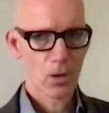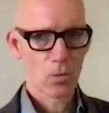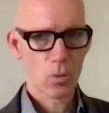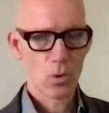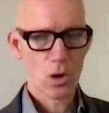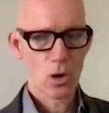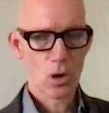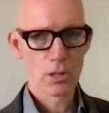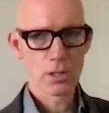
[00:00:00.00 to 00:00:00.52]

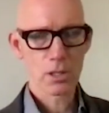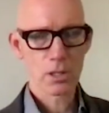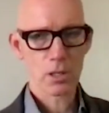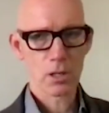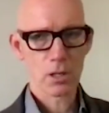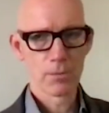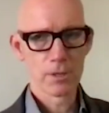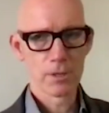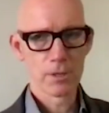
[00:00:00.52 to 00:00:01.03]
was
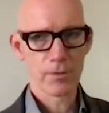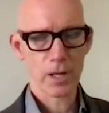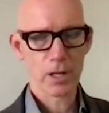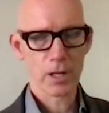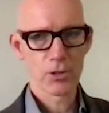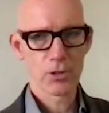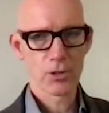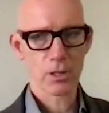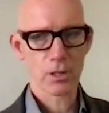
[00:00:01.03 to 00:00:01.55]
an
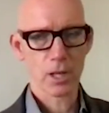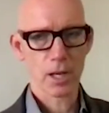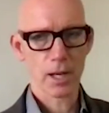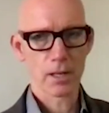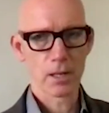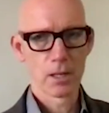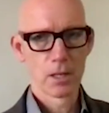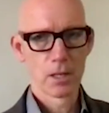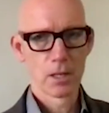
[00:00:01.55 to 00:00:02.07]
observation
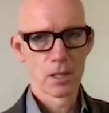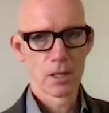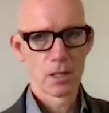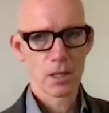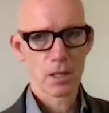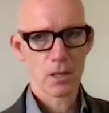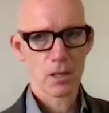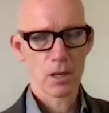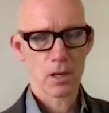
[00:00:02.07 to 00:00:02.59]
that
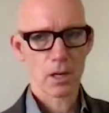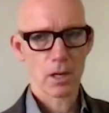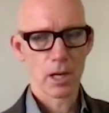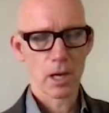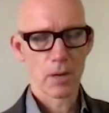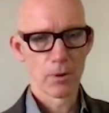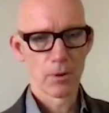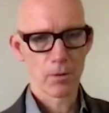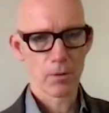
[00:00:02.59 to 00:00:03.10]
uh, a
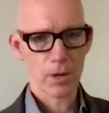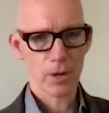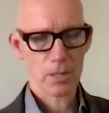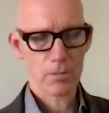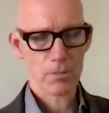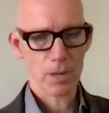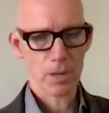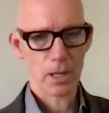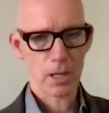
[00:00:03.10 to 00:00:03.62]
number of
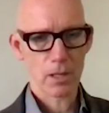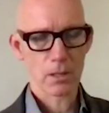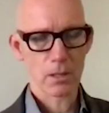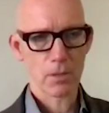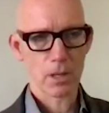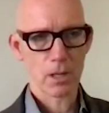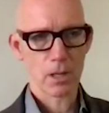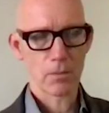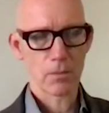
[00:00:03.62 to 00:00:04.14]
us made
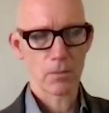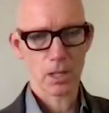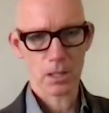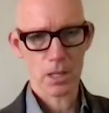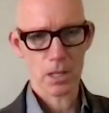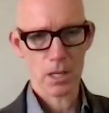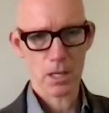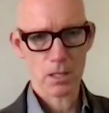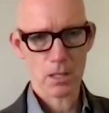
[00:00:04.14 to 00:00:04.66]
am
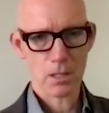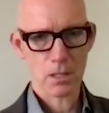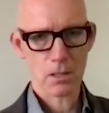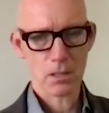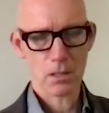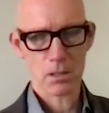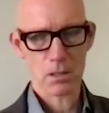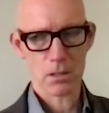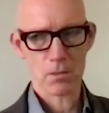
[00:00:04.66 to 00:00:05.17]
among the
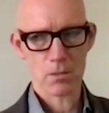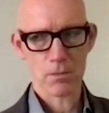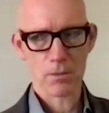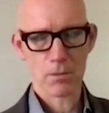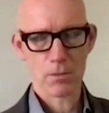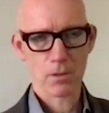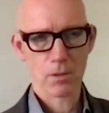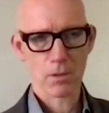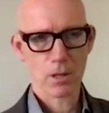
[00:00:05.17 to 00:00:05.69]
editors. There
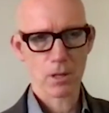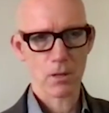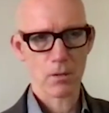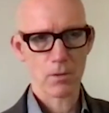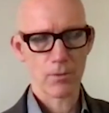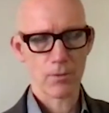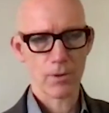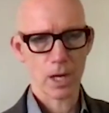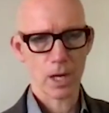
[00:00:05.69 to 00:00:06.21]
are
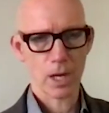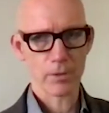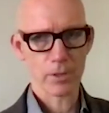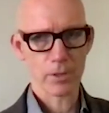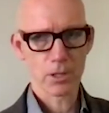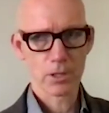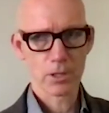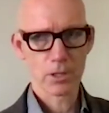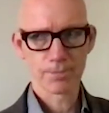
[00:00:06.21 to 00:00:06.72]
uh, five
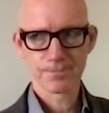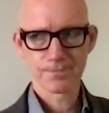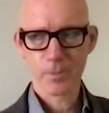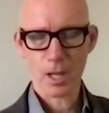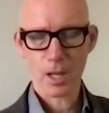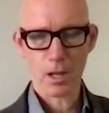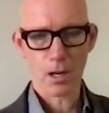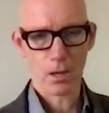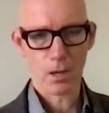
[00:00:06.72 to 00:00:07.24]
of us,
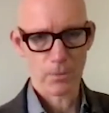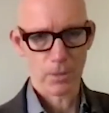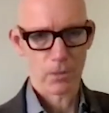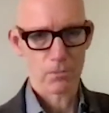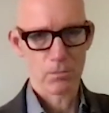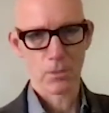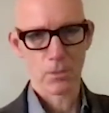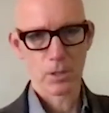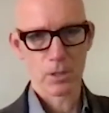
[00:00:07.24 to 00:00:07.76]
and I'm
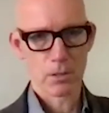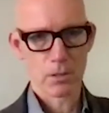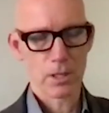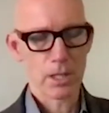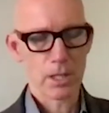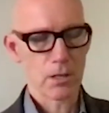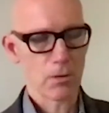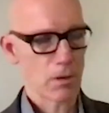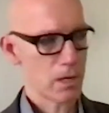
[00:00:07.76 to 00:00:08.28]
the, the
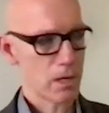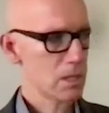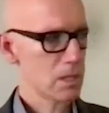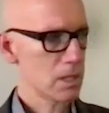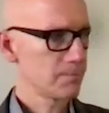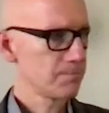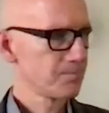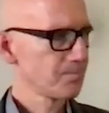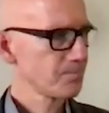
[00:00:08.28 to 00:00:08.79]
senior
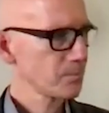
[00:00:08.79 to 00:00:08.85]
editor.